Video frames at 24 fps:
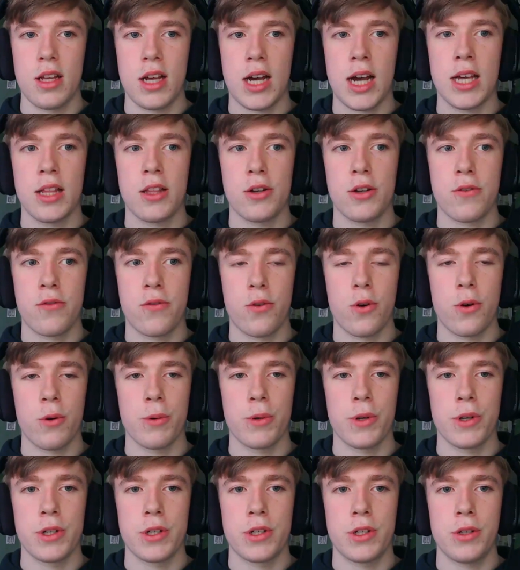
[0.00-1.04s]
I look
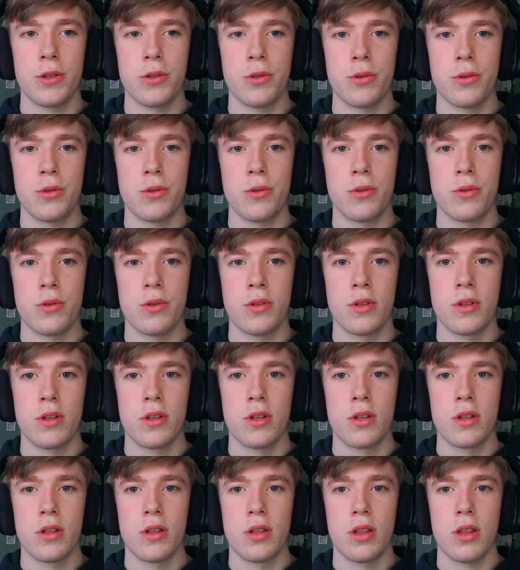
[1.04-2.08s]
forward to
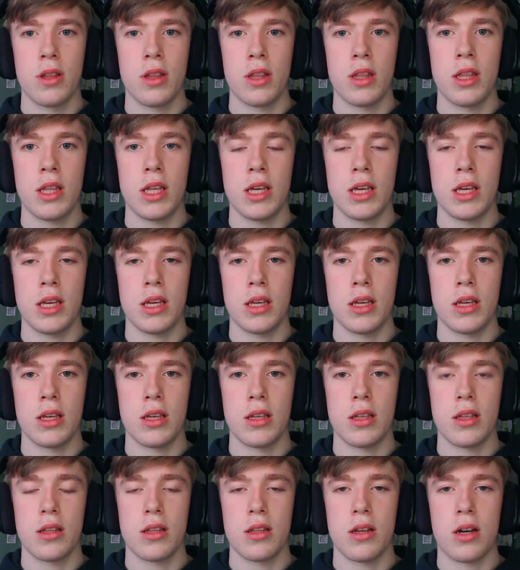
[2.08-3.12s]

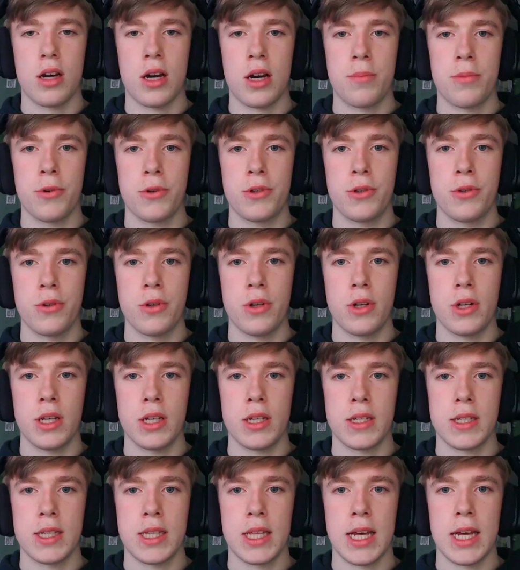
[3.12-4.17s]
the
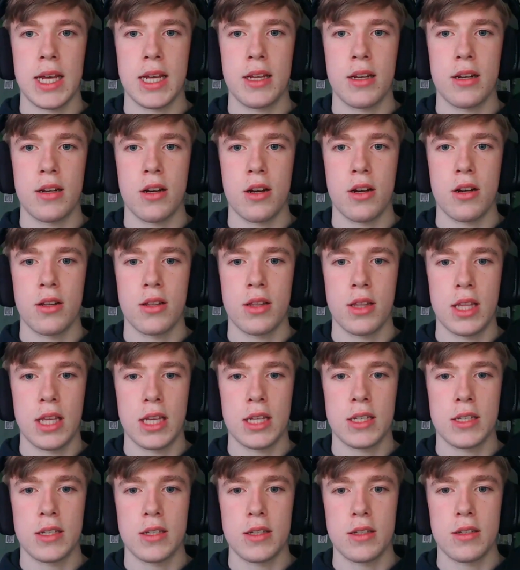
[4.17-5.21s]
opportunities that
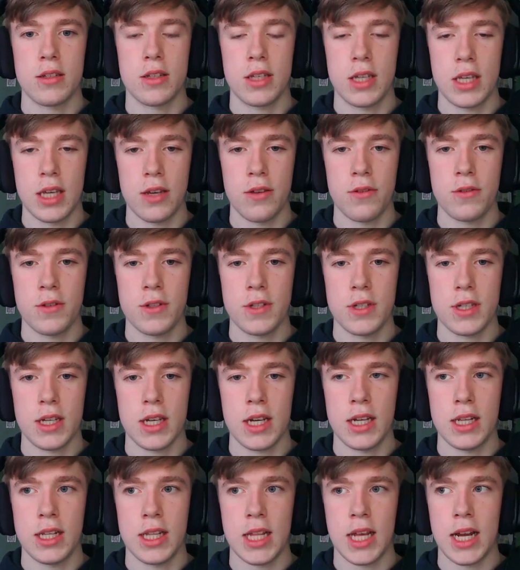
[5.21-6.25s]
this gives
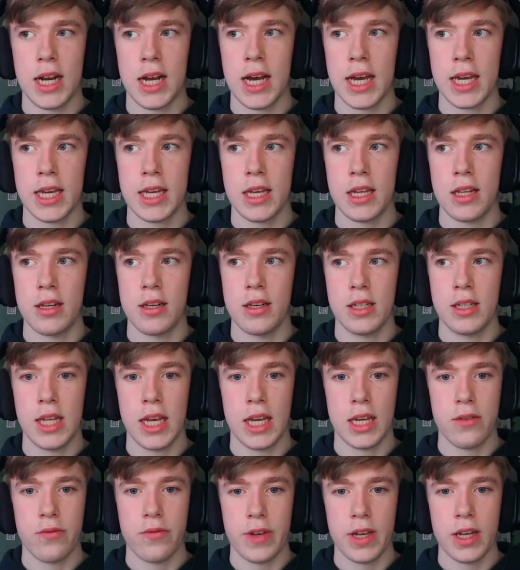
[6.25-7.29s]
and that I can
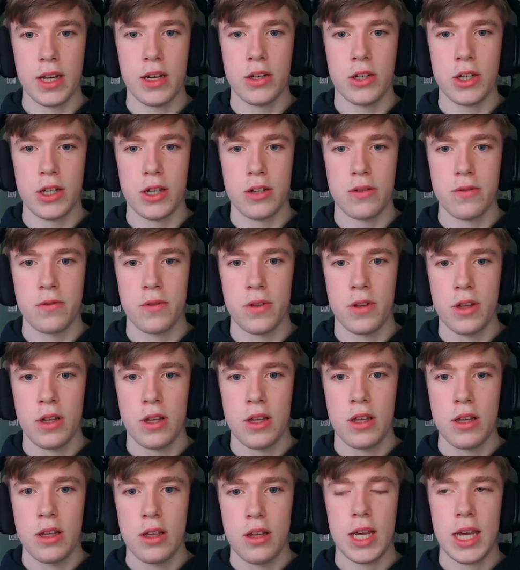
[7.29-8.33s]
take advantage of.
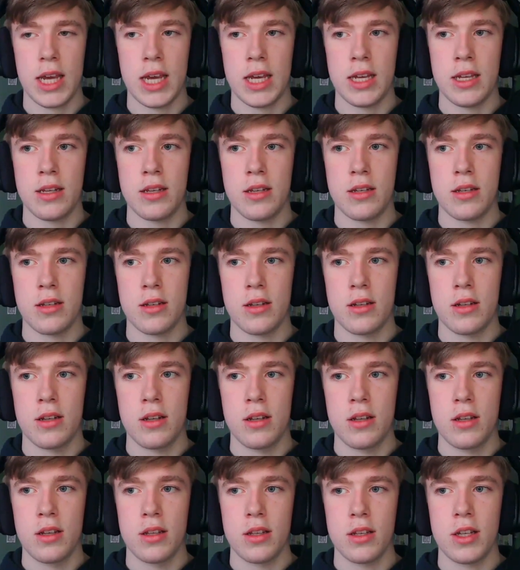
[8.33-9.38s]
And,
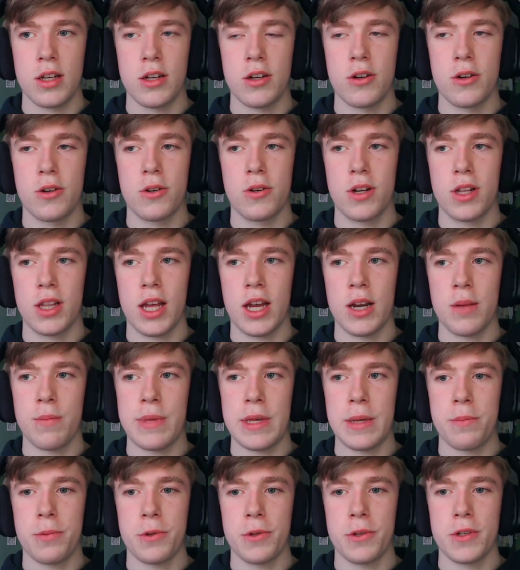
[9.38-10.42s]
a lot of
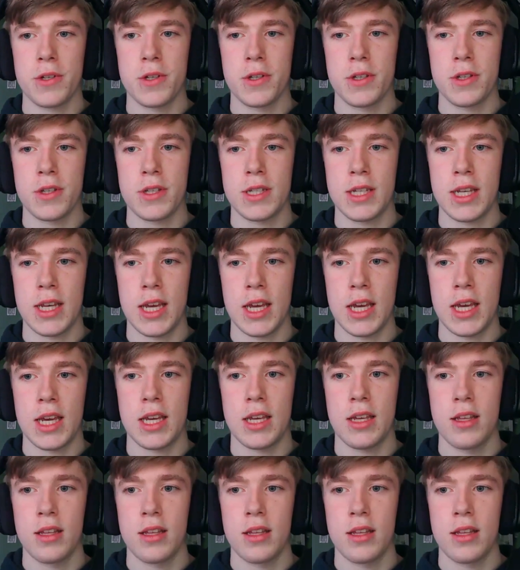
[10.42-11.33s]
people say,